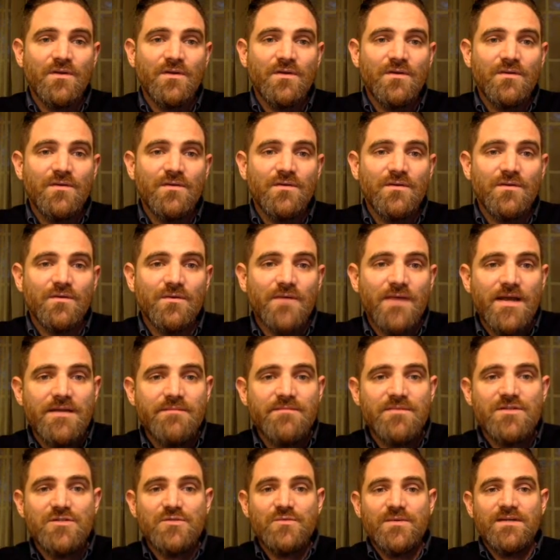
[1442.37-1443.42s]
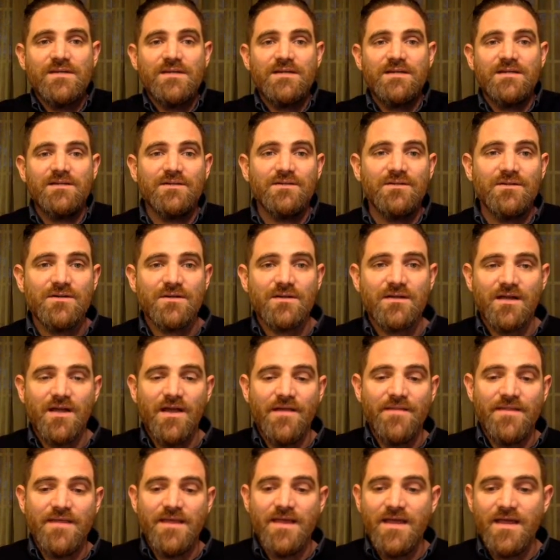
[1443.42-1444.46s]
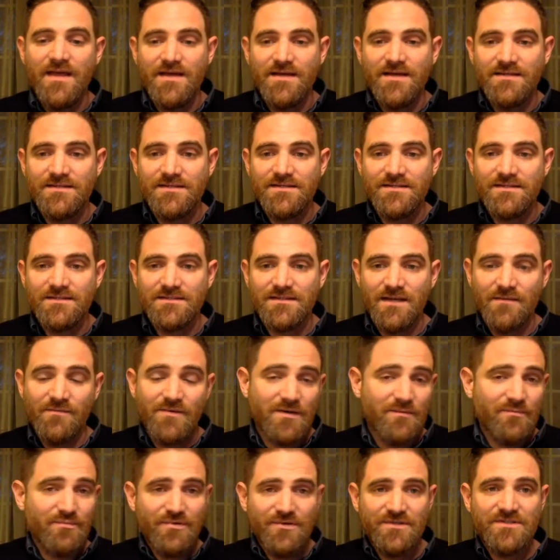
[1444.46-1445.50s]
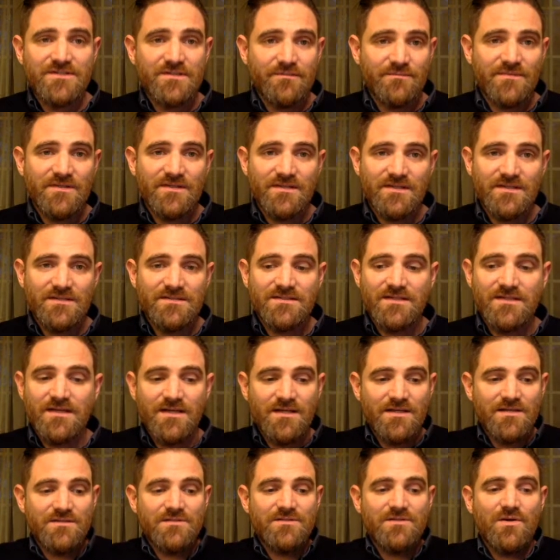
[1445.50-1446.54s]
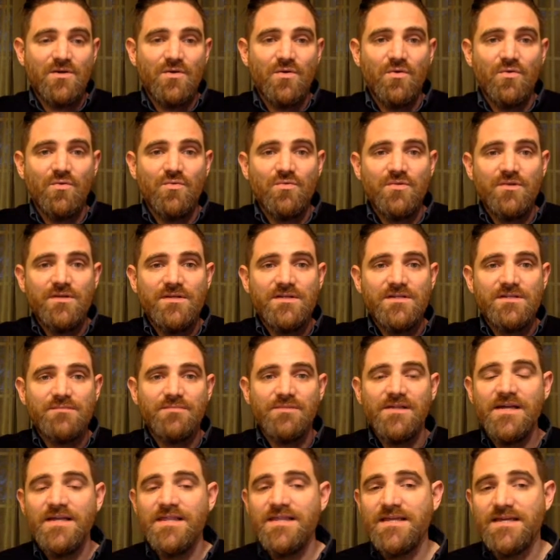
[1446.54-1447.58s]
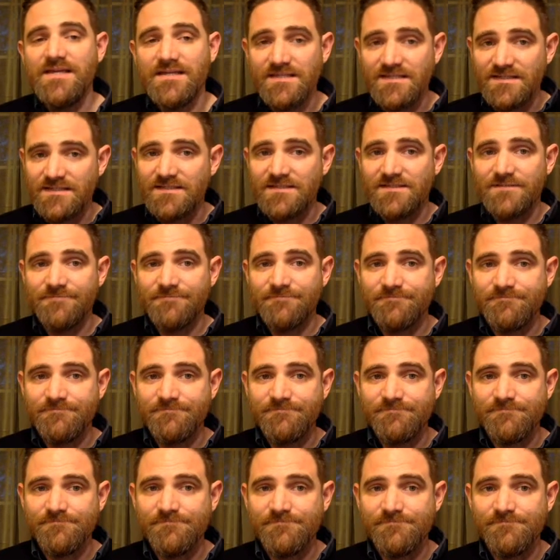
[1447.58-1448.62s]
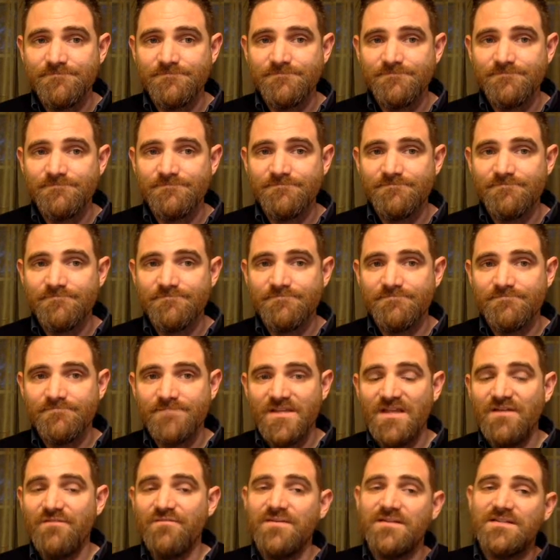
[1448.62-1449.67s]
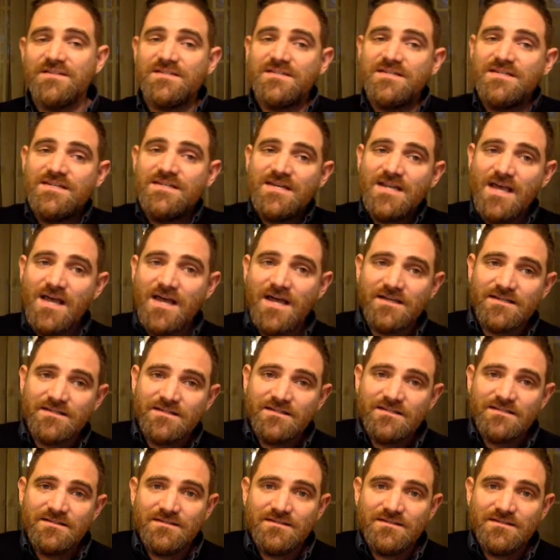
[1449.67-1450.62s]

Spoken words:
So right in between look and the S, I want to put something that says only display this if it's not